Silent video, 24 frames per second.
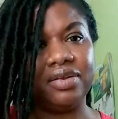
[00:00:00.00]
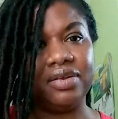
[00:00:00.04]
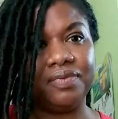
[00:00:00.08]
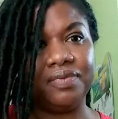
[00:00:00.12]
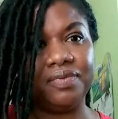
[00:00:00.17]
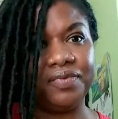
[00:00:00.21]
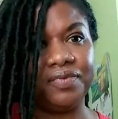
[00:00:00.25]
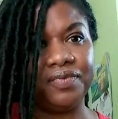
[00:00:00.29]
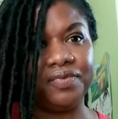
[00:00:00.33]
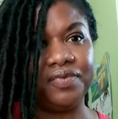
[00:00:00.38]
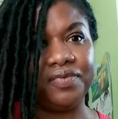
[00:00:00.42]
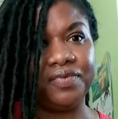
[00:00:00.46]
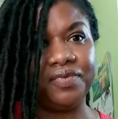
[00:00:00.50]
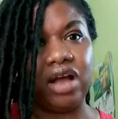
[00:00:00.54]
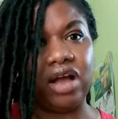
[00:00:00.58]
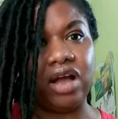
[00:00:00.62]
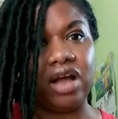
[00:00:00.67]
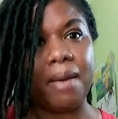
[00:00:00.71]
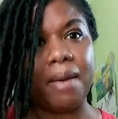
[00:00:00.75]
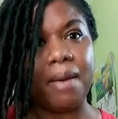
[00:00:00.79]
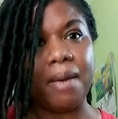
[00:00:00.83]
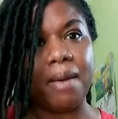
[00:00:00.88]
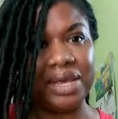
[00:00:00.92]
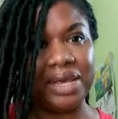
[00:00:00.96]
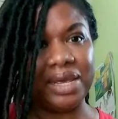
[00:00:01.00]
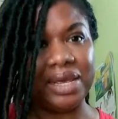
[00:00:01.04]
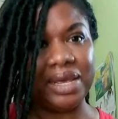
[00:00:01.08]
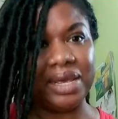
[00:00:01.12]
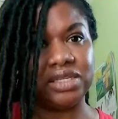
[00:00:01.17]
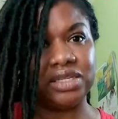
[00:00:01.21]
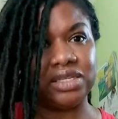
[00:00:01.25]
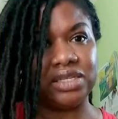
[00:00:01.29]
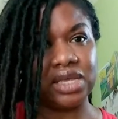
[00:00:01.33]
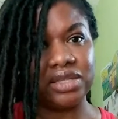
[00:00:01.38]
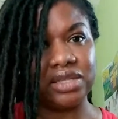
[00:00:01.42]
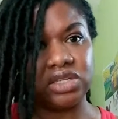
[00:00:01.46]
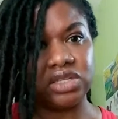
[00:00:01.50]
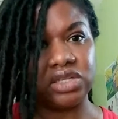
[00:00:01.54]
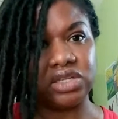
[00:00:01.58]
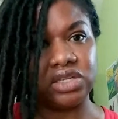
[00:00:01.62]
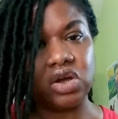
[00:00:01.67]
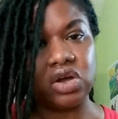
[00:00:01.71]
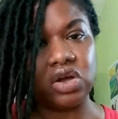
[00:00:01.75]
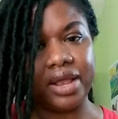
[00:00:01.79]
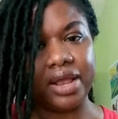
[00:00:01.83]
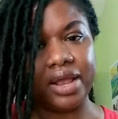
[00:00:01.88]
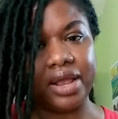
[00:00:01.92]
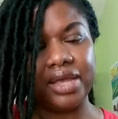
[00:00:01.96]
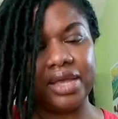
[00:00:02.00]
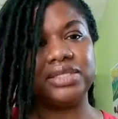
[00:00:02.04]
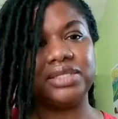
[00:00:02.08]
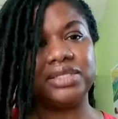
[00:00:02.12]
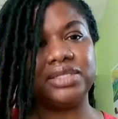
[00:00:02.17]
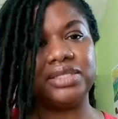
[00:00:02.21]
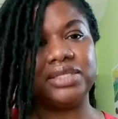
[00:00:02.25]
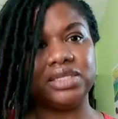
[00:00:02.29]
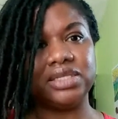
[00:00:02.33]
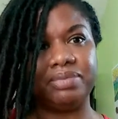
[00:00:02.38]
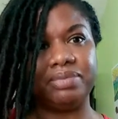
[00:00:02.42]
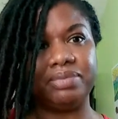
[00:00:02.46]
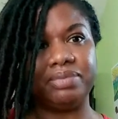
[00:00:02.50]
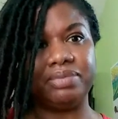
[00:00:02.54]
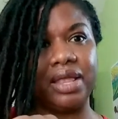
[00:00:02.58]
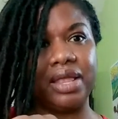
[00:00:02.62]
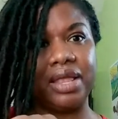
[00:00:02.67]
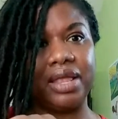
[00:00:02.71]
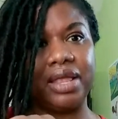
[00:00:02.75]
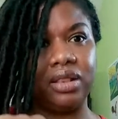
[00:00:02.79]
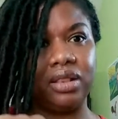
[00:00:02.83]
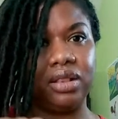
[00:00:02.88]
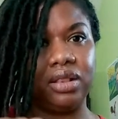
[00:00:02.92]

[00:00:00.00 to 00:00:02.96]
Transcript: fake or mixed castor oil is the smell